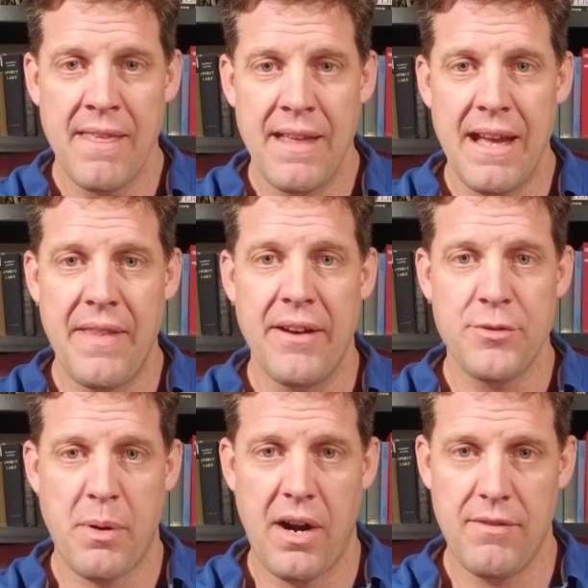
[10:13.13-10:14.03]
And that was
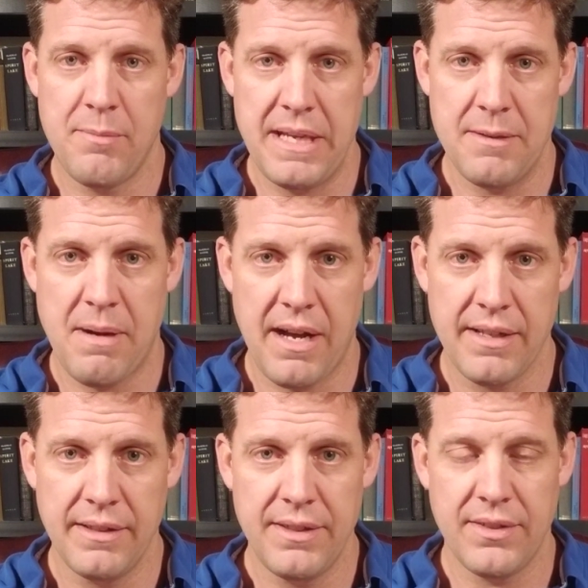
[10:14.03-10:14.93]
part of it being a pocket
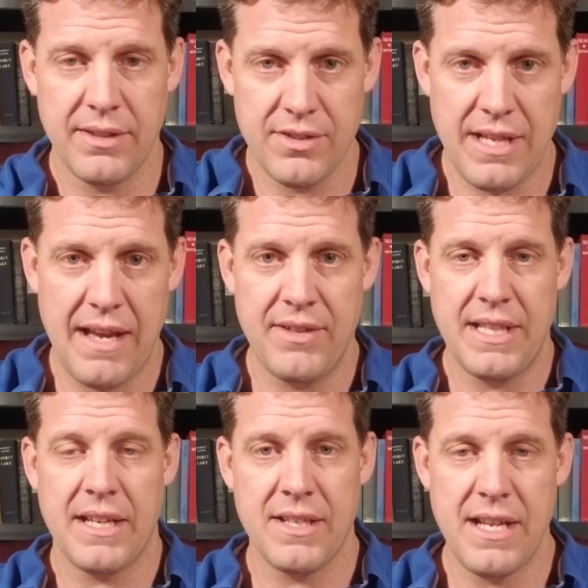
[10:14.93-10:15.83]
listing, just having
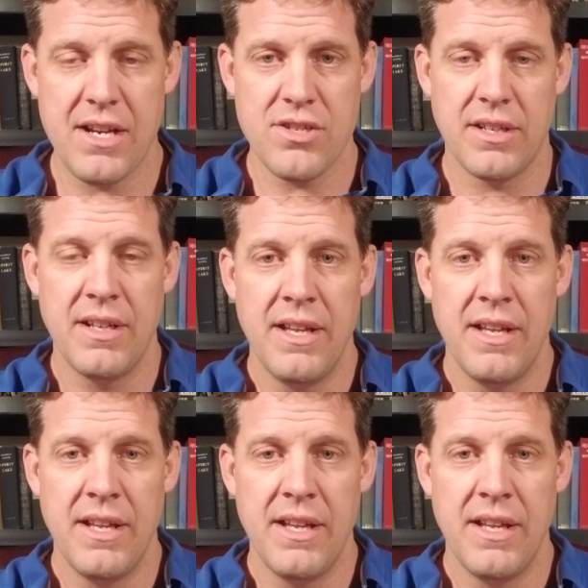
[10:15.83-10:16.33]
that connection.